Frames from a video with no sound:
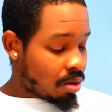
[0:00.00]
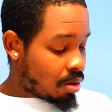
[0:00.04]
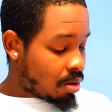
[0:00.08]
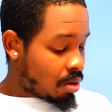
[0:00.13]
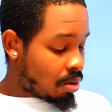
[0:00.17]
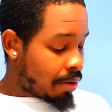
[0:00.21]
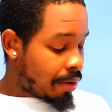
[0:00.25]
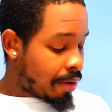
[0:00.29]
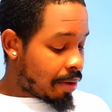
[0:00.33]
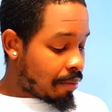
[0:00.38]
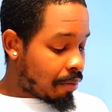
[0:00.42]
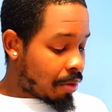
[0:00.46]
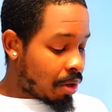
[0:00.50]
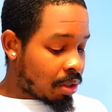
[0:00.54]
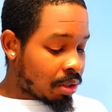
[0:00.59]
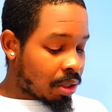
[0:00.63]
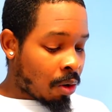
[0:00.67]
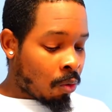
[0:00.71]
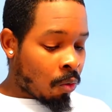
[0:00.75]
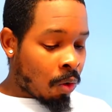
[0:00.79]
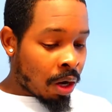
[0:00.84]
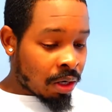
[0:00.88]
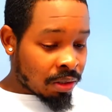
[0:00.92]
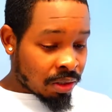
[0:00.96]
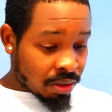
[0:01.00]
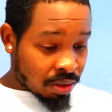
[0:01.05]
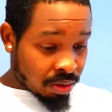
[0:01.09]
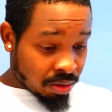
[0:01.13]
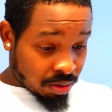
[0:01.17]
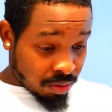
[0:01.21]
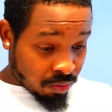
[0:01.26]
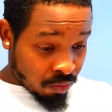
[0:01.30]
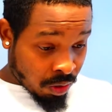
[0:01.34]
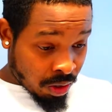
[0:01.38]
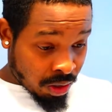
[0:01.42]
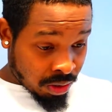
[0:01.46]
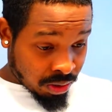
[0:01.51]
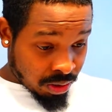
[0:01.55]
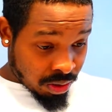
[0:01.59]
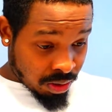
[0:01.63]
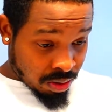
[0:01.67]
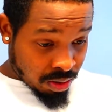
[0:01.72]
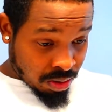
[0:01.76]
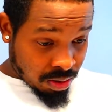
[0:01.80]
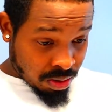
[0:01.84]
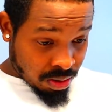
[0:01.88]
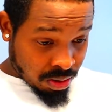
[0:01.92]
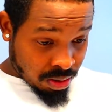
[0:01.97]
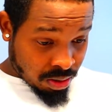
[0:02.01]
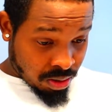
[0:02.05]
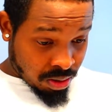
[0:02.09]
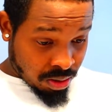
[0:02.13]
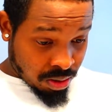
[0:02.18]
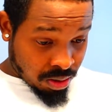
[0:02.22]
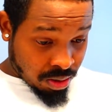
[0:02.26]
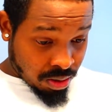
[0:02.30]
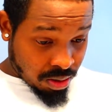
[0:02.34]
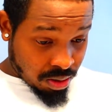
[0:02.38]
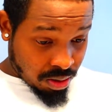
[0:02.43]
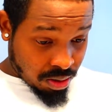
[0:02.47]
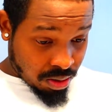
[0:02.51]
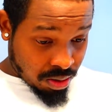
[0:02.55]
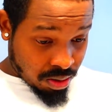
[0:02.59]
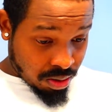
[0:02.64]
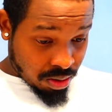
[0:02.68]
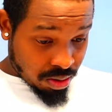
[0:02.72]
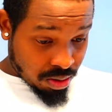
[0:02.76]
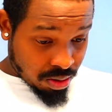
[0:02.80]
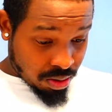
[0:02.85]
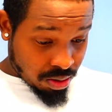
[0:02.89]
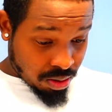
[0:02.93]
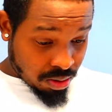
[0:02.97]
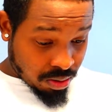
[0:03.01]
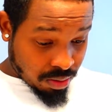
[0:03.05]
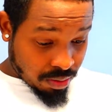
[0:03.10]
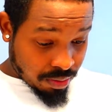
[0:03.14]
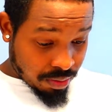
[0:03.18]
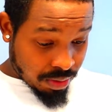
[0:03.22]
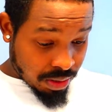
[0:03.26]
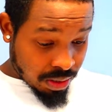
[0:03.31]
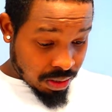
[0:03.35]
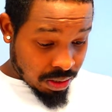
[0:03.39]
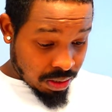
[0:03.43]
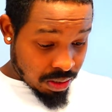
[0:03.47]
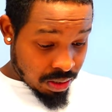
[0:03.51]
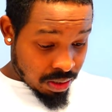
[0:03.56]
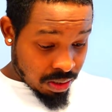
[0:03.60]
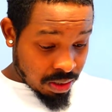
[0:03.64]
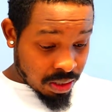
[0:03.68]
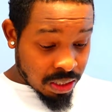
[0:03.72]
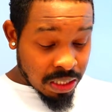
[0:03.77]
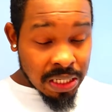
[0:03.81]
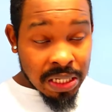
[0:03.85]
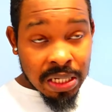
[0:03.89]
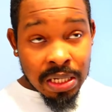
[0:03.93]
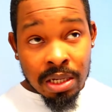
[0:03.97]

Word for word: Quick brush. I washed it washed it last night. You know what I'm saying?